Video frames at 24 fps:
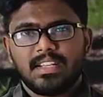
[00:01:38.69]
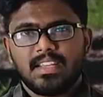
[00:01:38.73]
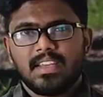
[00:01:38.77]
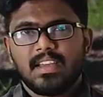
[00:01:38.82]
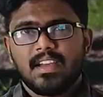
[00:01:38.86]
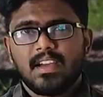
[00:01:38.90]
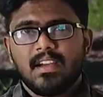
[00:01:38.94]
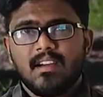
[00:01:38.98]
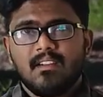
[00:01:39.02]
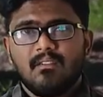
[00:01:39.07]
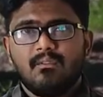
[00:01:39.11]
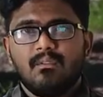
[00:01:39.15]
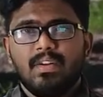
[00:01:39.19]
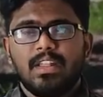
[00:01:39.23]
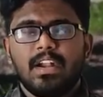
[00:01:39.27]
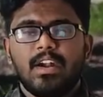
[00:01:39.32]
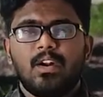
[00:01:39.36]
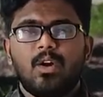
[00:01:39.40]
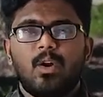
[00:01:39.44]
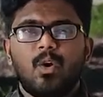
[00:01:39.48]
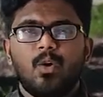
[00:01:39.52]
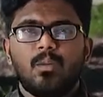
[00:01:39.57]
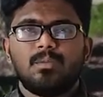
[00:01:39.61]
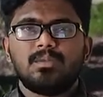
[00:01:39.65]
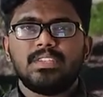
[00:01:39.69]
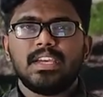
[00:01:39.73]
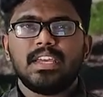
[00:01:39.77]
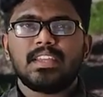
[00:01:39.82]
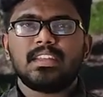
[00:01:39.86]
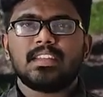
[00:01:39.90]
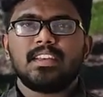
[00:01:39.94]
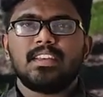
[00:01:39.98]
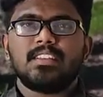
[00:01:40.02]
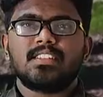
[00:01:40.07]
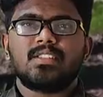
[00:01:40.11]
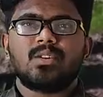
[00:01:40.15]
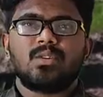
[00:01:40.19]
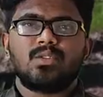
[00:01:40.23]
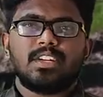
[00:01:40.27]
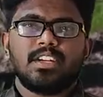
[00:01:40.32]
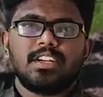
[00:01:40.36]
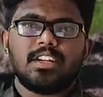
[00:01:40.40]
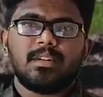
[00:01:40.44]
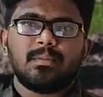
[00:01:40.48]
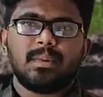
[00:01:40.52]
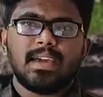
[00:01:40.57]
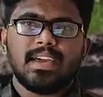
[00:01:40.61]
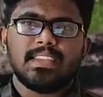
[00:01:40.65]
When an object is
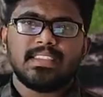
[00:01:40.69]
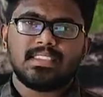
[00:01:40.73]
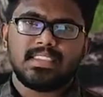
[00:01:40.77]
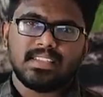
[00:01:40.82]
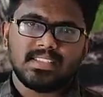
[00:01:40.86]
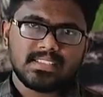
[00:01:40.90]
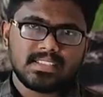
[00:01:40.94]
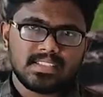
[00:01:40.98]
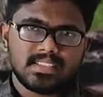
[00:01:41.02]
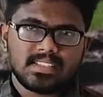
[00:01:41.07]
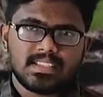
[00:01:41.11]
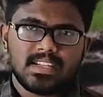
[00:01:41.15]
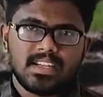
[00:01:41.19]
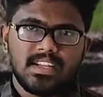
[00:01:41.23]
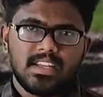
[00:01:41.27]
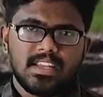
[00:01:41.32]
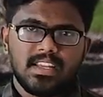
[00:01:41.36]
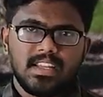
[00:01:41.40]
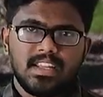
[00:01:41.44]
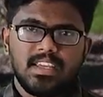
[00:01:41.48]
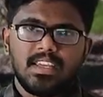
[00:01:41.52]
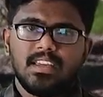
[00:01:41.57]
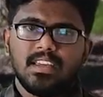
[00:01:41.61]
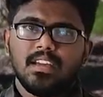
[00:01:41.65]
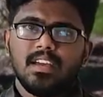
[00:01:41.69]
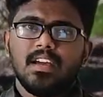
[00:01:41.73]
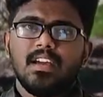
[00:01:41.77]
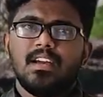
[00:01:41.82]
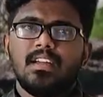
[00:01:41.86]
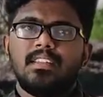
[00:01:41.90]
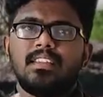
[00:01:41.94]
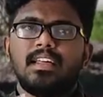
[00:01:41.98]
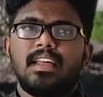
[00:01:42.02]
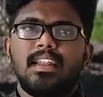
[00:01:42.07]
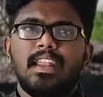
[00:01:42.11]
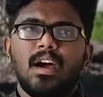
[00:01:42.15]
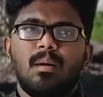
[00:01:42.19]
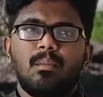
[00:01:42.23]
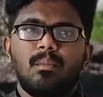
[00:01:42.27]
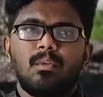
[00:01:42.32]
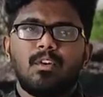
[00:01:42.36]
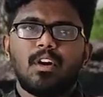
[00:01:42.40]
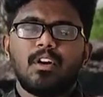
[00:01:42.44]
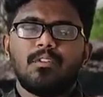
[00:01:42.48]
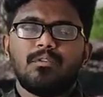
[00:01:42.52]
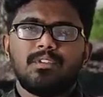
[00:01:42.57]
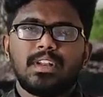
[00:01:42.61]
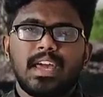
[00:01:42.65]
rotated by a 360 degree, the number
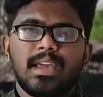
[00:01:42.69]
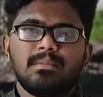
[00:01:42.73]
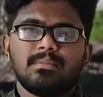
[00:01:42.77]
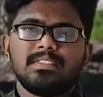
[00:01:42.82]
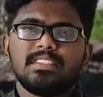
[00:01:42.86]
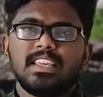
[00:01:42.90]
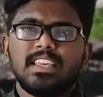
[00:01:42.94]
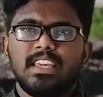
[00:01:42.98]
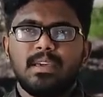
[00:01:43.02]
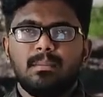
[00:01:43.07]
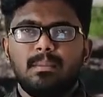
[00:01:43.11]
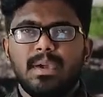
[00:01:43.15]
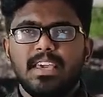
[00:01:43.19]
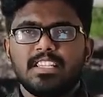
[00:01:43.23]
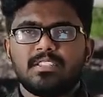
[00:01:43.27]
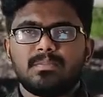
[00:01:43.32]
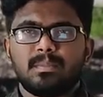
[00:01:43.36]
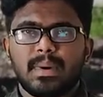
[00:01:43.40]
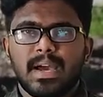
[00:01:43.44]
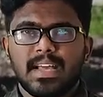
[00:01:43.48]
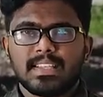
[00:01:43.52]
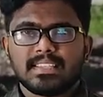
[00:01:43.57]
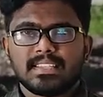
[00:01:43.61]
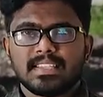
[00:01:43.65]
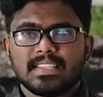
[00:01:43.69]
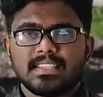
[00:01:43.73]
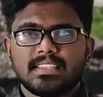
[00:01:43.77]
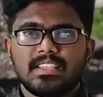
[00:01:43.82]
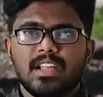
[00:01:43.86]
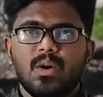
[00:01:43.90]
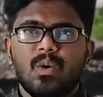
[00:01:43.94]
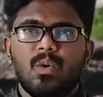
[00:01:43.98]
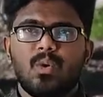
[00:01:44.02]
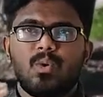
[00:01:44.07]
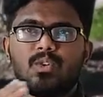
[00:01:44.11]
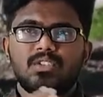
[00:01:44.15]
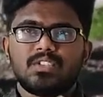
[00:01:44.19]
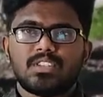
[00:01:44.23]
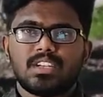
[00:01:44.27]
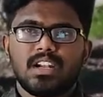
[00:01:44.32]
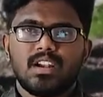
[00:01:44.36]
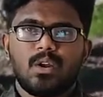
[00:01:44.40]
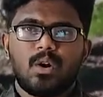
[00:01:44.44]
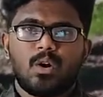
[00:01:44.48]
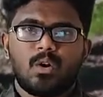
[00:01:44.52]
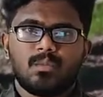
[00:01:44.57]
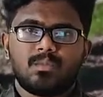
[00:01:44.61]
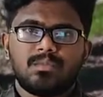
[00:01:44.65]
of times the image matches the
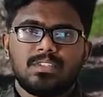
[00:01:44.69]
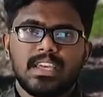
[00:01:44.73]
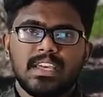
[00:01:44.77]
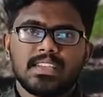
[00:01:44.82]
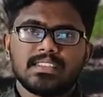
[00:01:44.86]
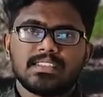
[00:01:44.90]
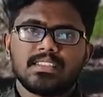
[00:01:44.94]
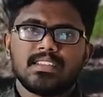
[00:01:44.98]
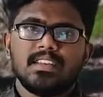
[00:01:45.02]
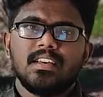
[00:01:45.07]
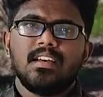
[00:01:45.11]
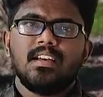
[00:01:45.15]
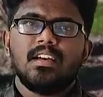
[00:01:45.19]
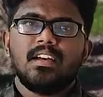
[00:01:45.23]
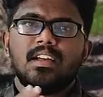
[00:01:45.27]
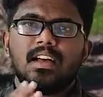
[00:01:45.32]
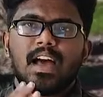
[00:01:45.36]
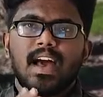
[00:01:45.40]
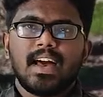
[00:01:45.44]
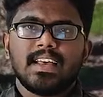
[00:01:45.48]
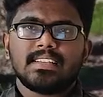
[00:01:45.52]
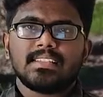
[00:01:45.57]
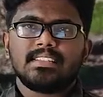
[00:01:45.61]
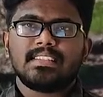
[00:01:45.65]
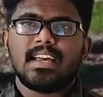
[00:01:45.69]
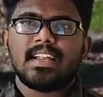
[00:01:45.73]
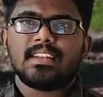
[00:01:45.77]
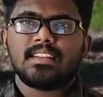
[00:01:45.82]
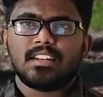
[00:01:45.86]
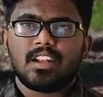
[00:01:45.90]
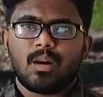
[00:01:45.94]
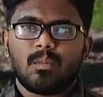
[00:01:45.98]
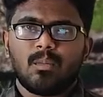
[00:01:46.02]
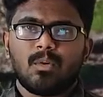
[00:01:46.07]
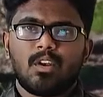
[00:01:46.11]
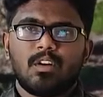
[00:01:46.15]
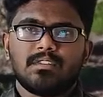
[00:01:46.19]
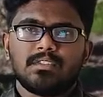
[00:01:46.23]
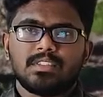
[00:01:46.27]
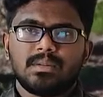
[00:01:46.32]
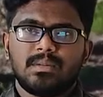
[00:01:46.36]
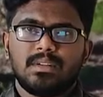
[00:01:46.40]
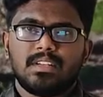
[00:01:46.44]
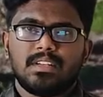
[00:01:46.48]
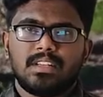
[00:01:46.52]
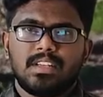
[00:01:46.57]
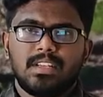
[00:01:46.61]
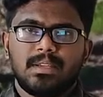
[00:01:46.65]
original objects has that number of
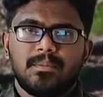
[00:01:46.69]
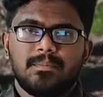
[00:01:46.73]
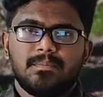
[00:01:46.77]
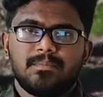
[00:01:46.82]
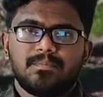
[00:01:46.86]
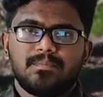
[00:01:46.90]
symmetry.